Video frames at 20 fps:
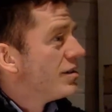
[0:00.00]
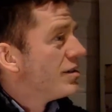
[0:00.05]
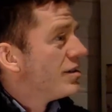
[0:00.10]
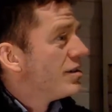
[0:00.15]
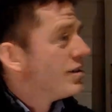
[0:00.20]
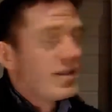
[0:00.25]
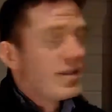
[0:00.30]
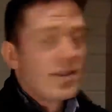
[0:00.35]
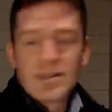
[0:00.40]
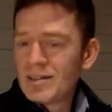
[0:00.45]

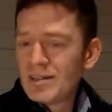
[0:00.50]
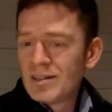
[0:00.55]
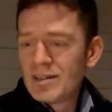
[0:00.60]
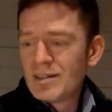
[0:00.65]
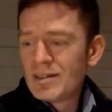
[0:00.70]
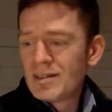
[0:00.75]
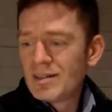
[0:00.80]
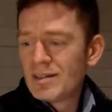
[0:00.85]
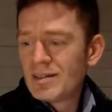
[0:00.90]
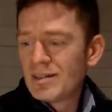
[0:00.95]

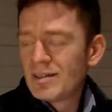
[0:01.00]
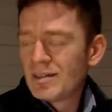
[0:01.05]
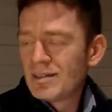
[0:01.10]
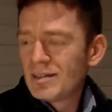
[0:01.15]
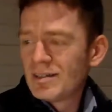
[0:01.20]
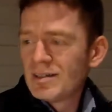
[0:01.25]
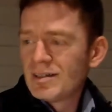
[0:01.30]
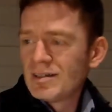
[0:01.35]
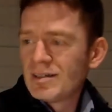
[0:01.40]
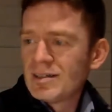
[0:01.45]

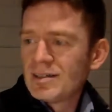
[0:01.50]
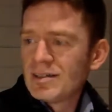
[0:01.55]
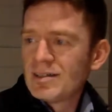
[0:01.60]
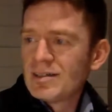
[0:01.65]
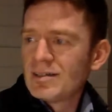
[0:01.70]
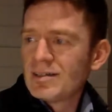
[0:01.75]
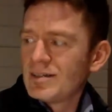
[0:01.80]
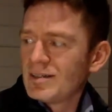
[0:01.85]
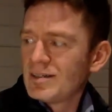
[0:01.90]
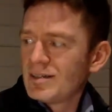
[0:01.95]

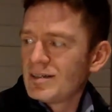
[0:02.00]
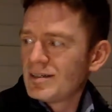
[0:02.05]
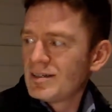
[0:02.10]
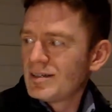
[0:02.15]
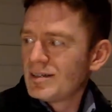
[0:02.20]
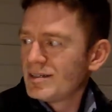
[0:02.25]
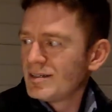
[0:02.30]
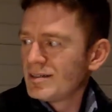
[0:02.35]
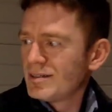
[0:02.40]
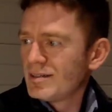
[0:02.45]

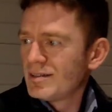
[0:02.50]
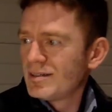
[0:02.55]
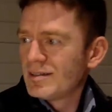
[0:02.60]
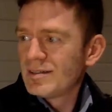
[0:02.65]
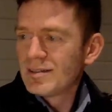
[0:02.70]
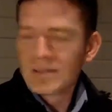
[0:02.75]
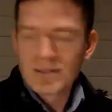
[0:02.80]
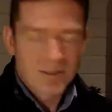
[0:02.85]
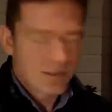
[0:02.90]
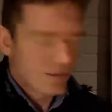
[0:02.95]

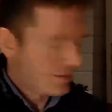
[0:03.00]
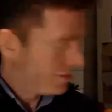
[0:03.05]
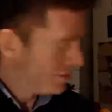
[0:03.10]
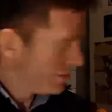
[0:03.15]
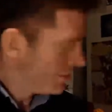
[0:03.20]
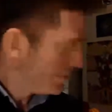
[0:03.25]
(silent)